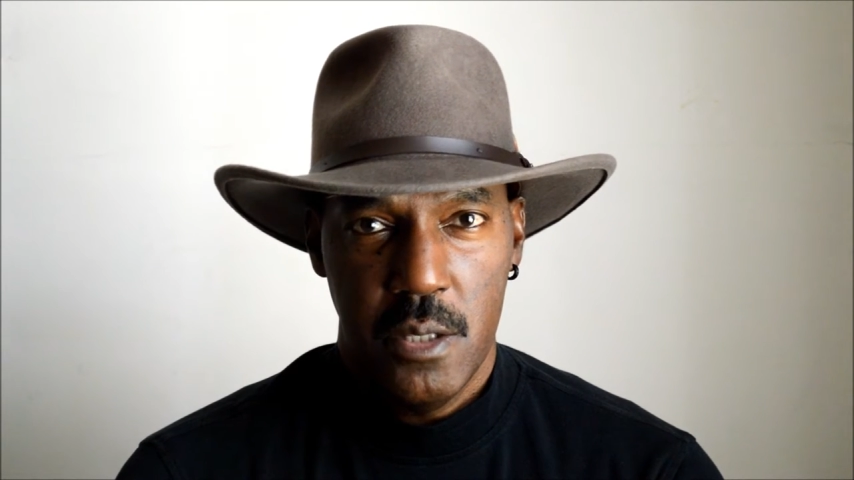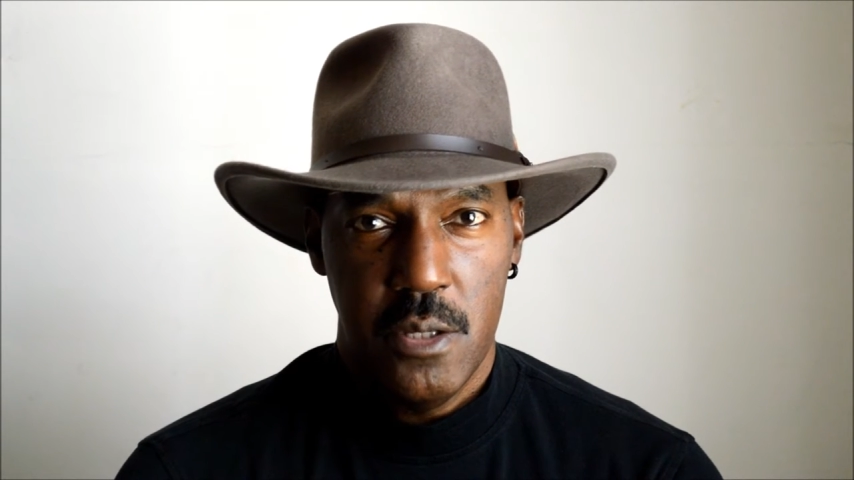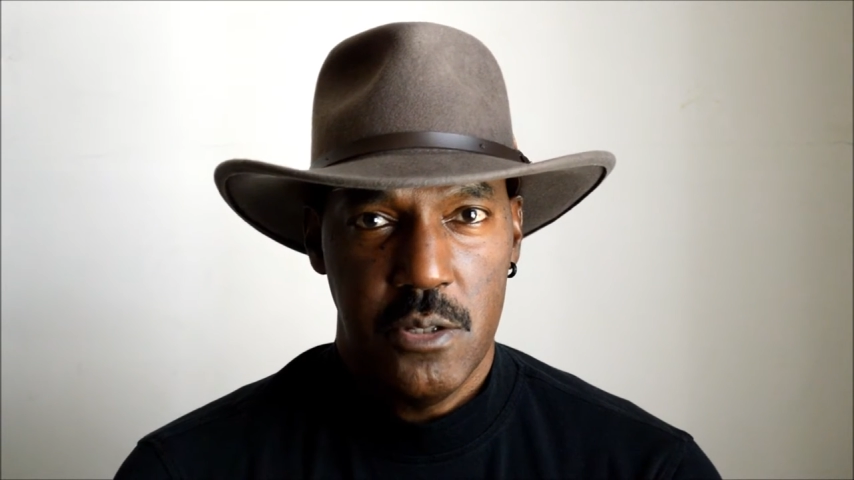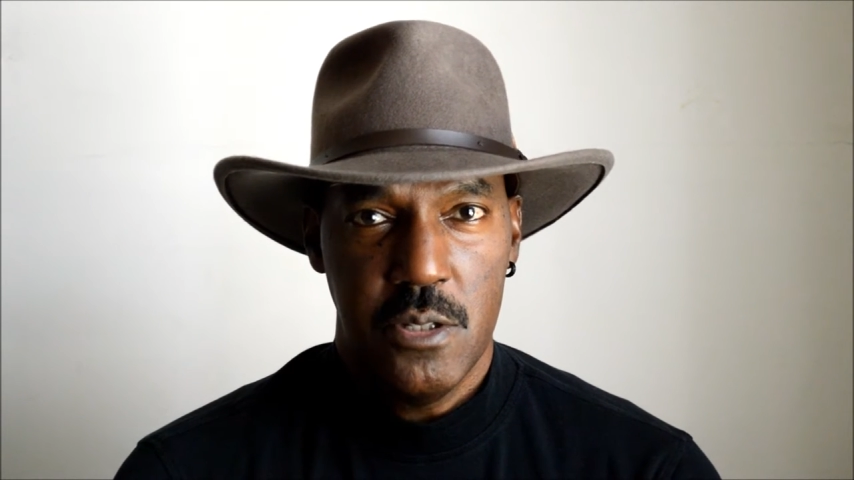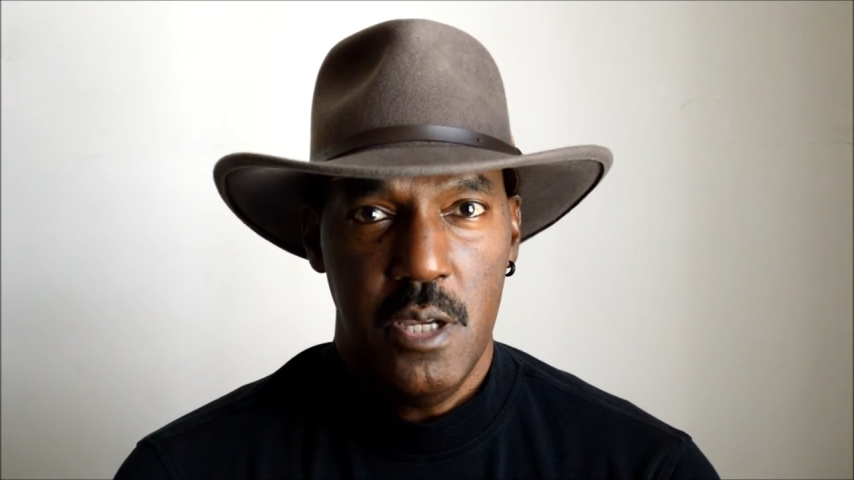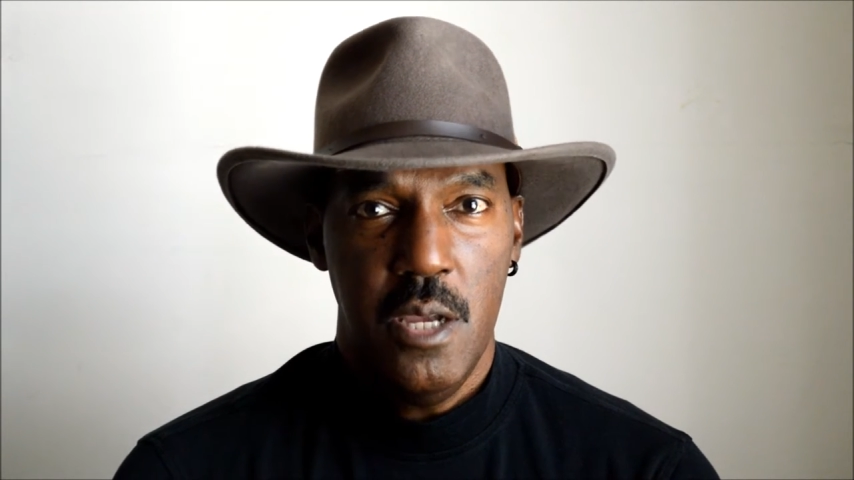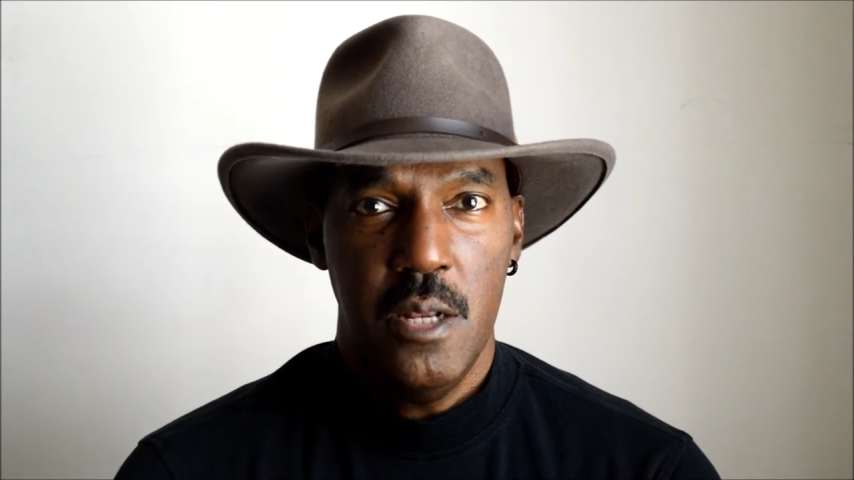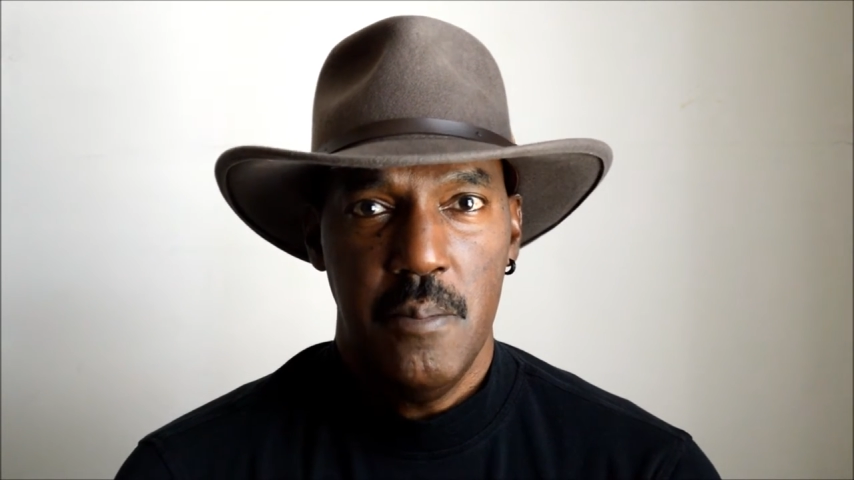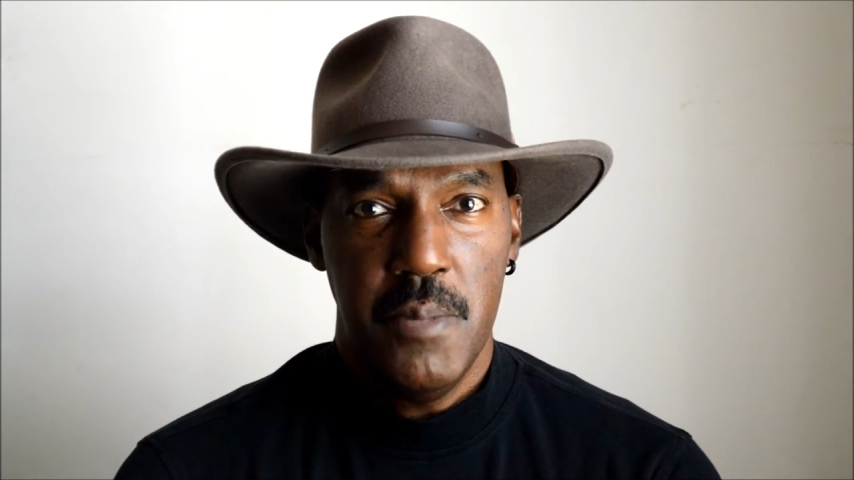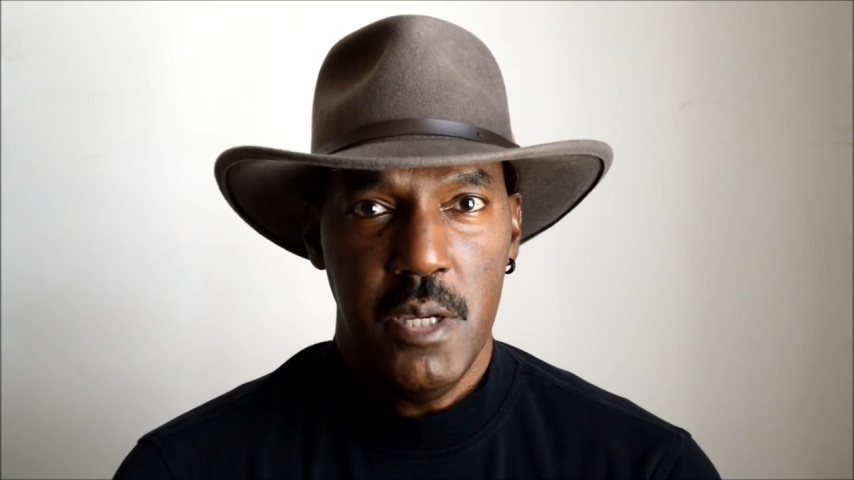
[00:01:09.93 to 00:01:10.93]
of this
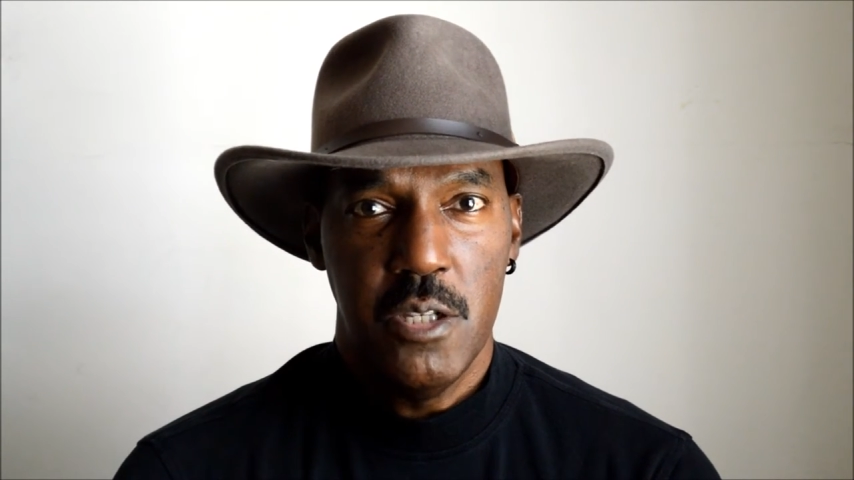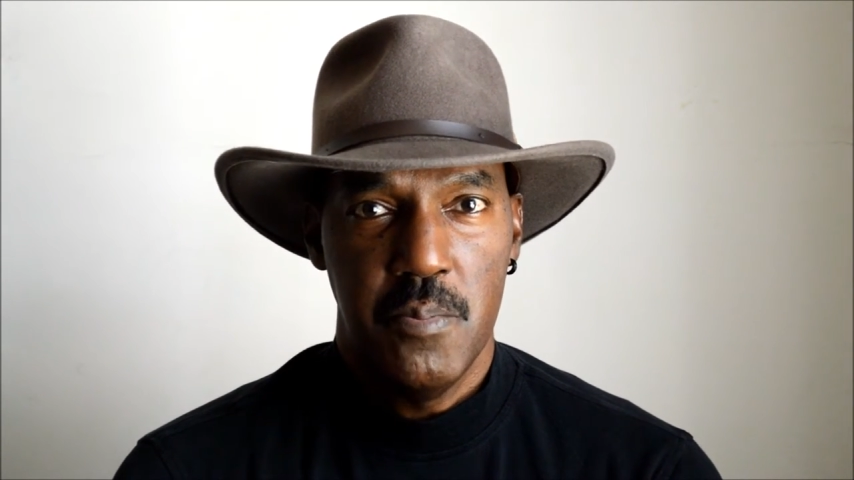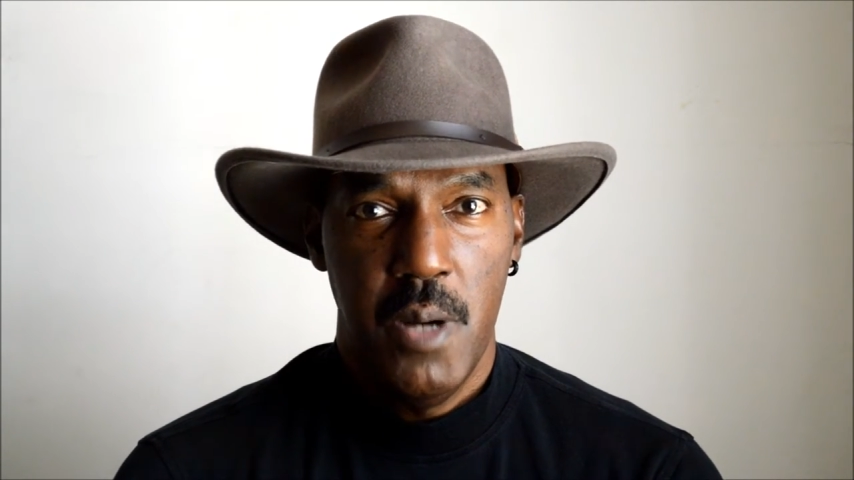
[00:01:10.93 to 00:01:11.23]
10-piece